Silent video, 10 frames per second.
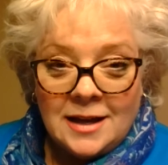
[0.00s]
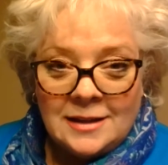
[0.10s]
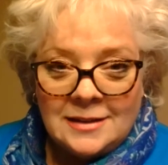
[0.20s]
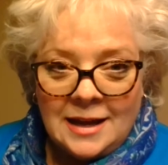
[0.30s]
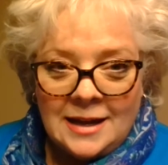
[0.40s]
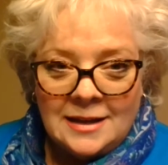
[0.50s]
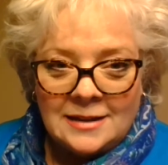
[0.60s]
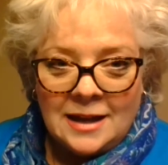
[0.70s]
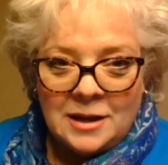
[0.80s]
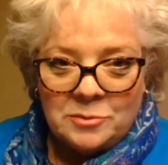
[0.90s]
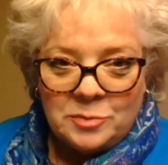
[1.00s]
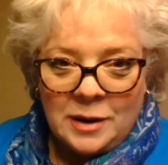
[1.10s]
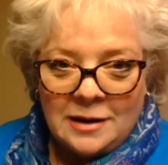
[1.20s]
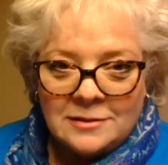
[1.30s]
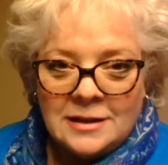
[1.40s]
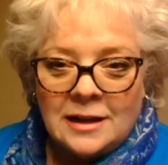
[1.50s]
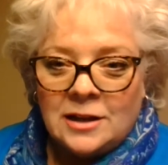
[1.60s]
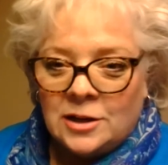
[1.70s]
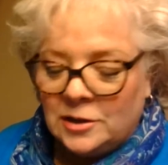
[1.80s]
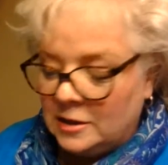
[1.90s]
light, light brown
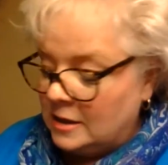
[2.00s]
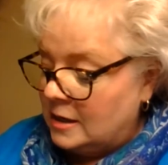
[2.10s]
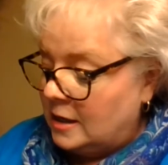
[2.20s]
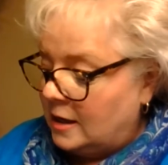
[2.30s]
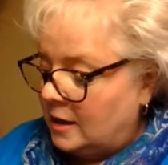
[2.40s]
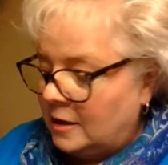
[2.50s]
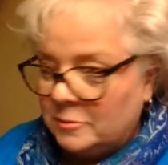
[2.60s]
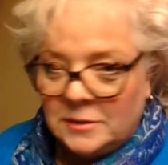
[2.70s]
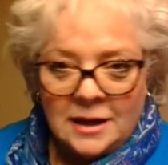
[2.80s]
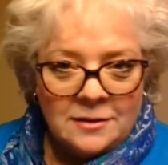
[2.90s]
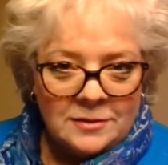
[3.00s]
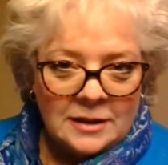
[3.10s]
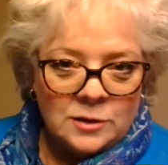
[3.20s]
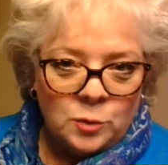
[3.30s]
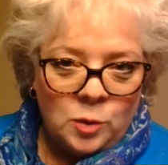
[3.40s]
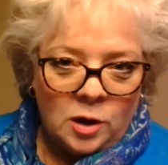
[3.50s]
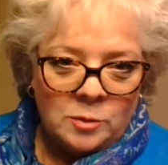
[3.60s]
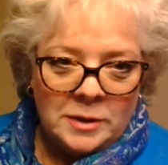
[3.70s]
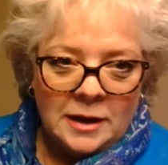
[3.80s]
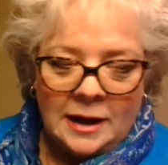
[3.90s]
color. Kind of like the
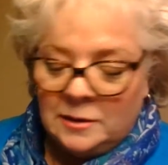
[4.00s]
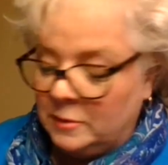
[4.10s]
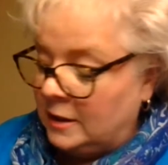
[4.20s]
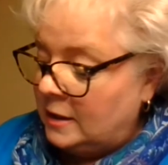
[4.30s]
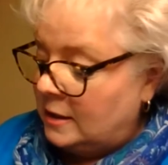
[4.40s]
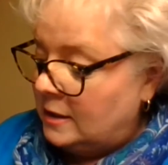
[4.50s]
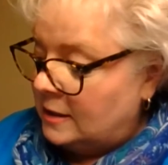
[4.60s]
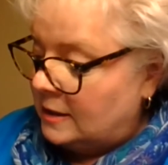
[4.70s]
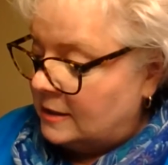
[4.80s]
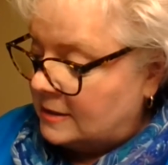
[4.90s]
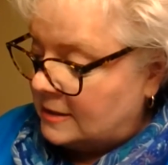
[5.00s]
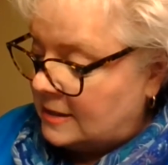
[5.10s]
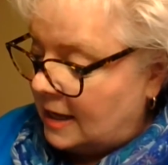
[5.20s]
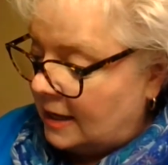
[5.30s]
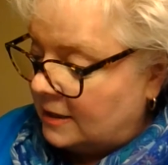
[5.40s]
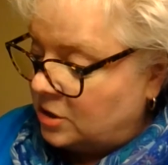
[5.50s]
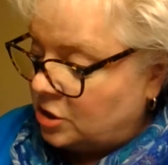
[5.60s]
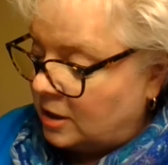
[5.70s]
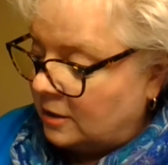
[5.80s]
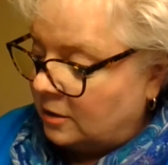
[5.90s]
wall behind me is a
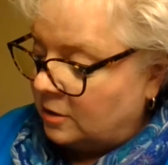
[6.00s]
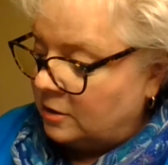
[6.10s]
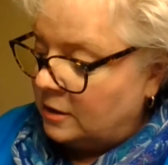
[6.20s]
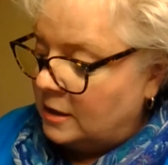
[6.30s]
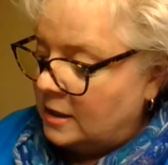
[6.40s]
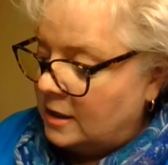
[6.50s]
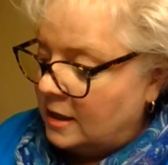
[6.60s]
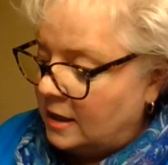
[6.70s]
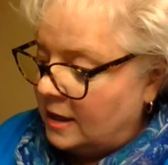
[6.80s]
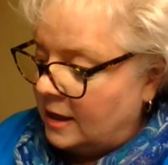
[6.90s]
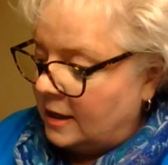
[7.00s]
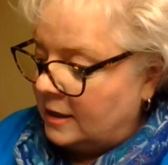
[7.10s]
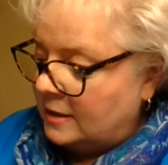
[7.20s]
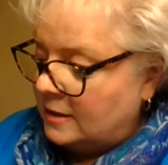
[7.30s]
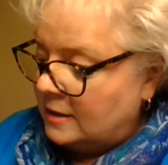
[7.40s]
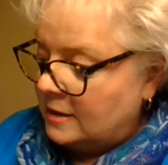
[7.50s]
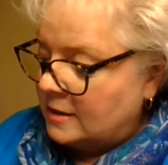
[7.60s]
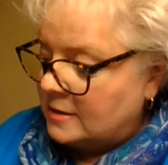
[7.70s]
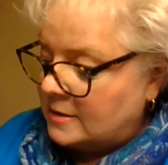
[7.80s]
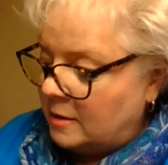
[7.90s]
tannish color. And
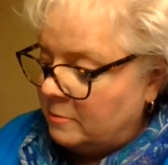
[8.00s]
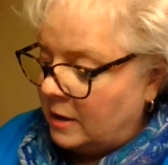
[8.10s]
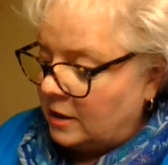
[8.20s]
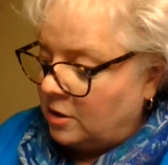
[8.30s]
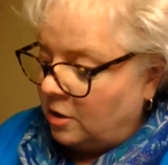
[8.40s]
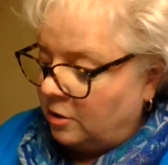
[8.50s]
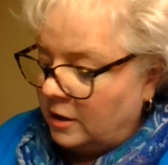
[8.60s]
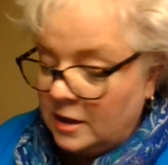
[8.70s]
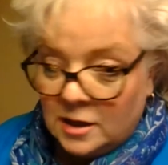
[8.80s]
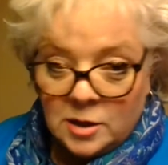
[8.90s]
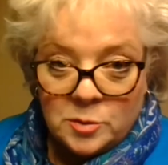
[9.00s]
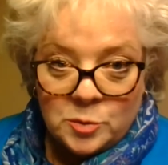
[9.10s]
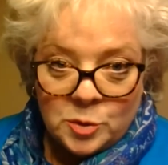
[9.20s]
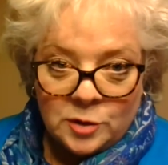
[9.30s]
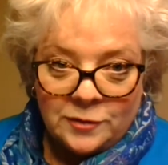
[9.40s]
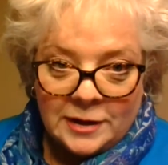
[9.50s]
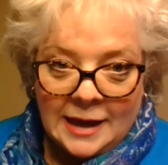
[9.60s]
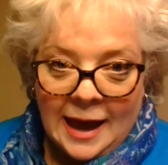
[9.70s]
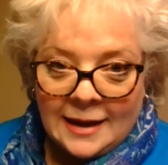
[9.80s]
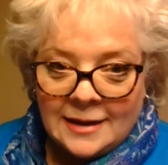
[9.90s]
some might call it more of a
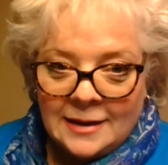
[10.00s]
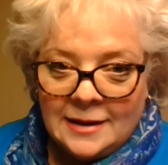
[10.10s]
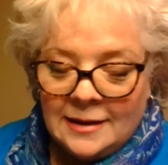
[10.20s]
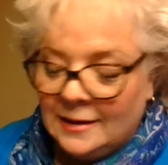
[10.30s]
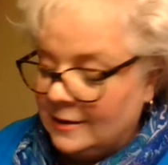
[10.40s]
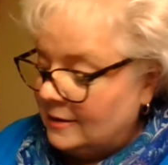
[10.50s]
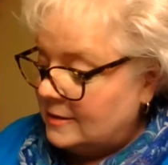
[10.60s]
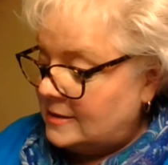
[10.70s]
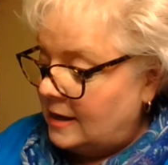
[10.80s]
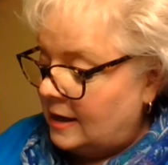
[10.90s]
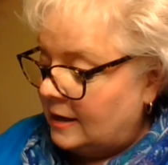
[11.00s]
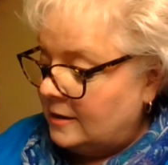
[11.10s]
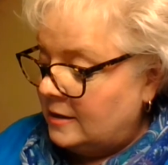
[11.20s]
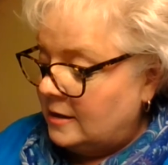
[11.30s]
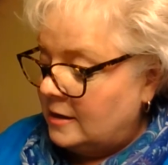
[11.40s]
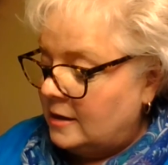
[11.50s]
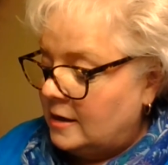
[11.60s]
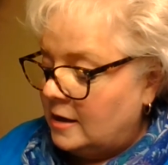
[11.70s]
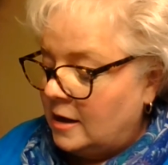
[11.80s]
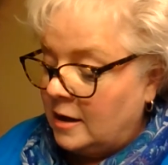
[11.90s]
khaki tan.
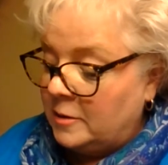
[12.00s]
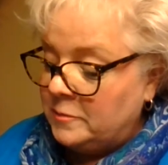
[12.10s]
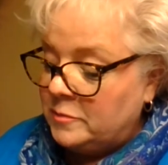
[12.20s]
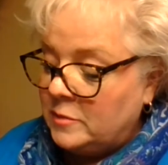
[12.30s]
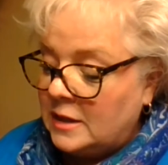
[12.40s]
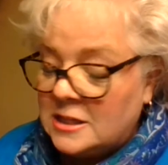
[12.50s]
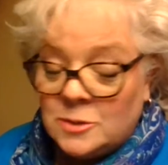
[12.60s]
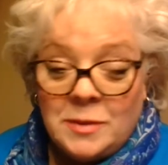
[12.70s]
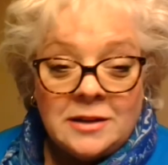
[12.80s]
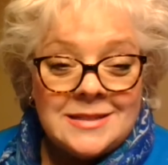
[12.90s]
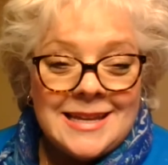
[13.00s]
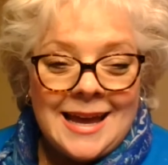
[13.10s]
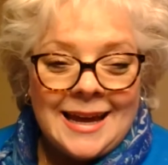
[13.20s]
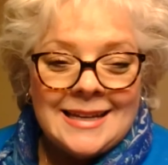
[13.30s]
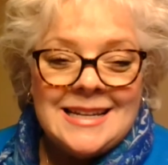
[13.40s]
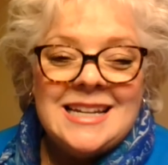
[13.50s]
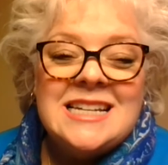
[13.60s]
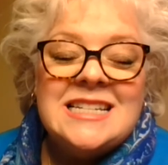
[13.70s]
Let's spell tan.